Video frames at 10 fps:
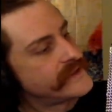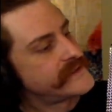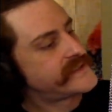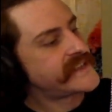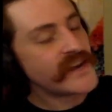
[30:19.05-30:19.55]

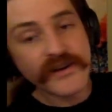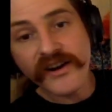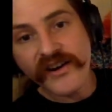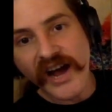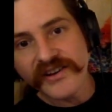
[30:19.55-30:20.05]

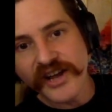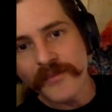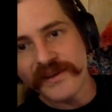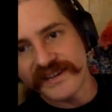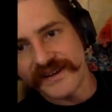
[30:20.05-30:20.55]
cellular
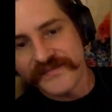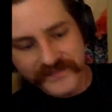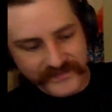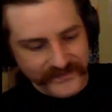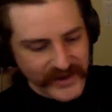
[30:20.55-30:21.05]
automata.
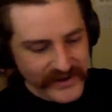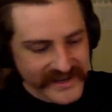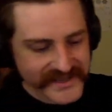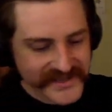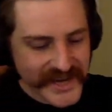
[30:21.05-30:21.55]
Okay,
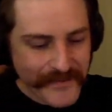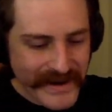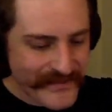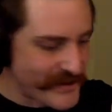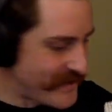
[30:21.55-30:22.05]
so some
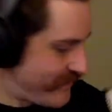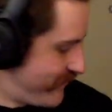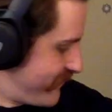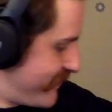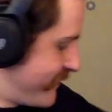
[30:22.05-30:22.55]
people,
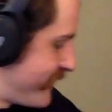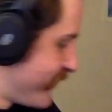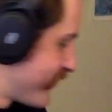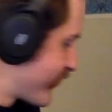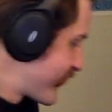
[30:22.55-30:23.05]

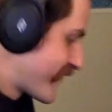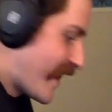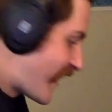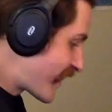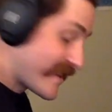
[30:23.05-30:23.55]

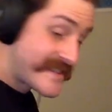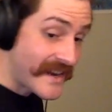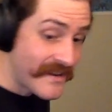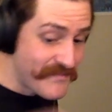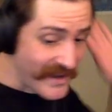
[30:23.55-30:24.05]
it's
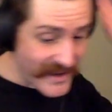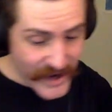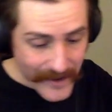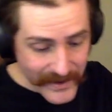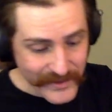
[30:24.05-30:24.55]
a
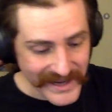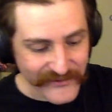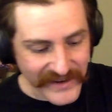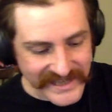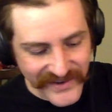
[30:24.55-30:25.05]
common
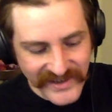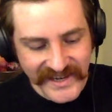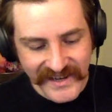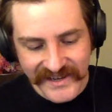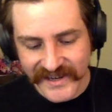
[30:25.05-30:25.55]
belief as far as
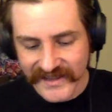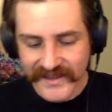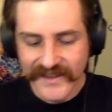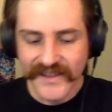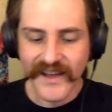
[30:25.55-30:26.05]
I can tell.
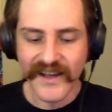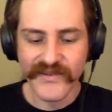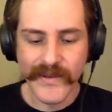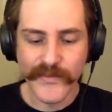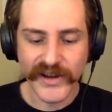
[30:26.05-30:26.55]
I
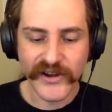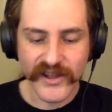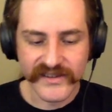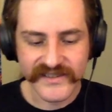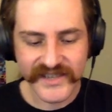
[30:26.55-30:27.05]
remember in
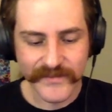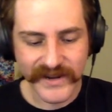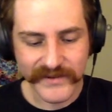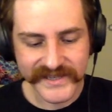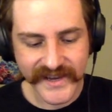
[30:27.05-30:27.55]
college somebody
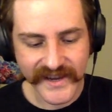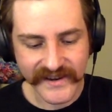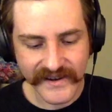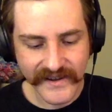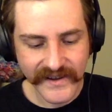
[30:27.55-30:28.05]
was
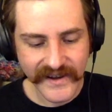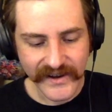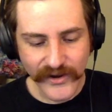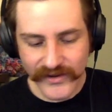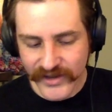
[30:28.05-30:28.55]
saying, like,
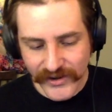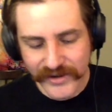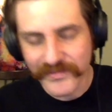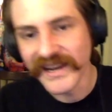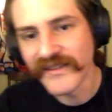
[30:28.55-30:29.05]
oh, don't
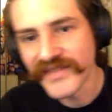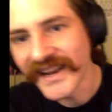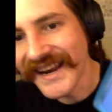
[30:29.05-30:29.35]
you believe that a